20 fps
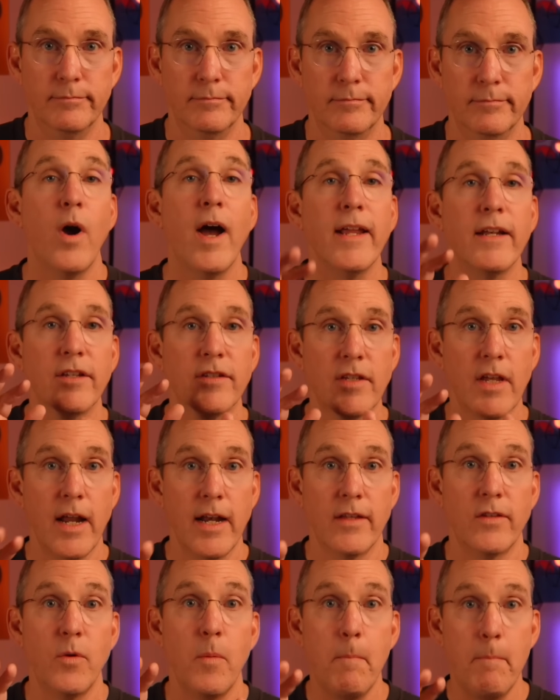So I
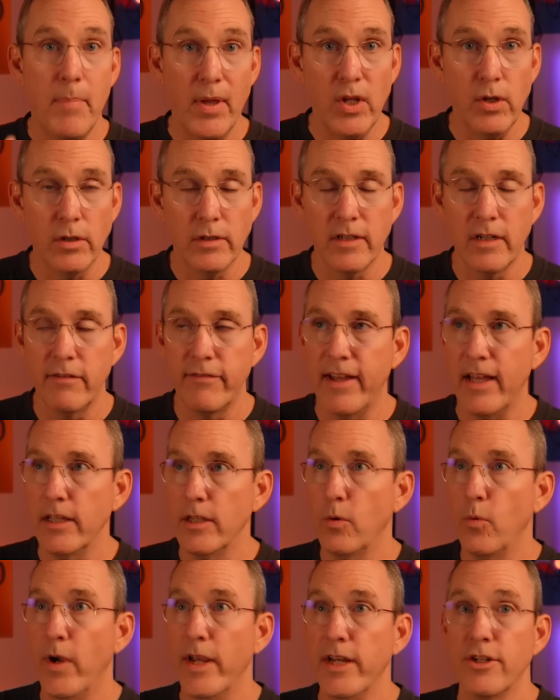decided to build an
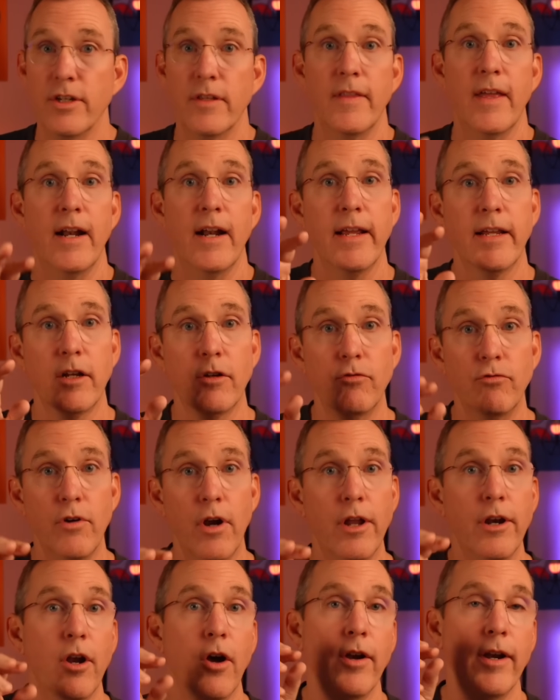evaluation that I could
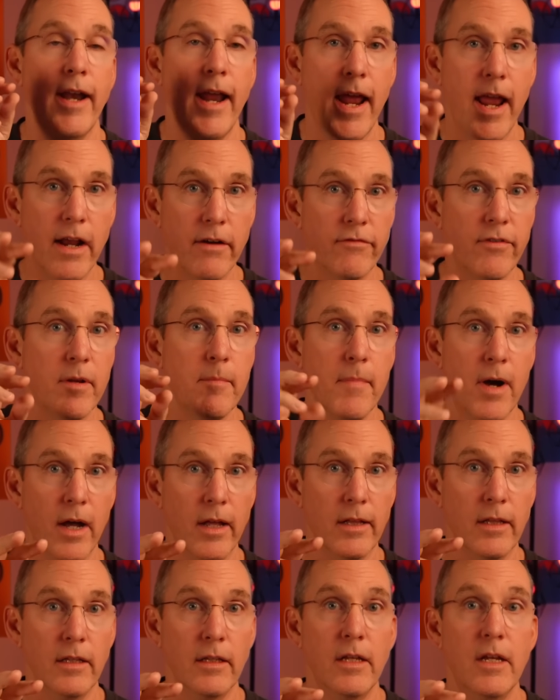run on every
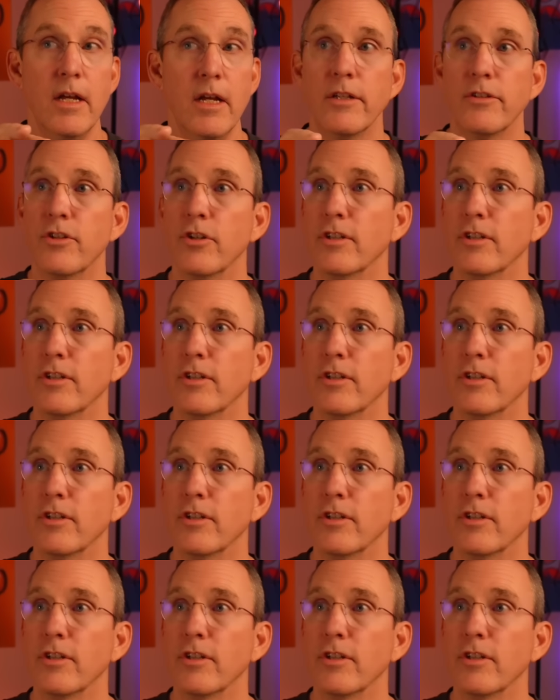model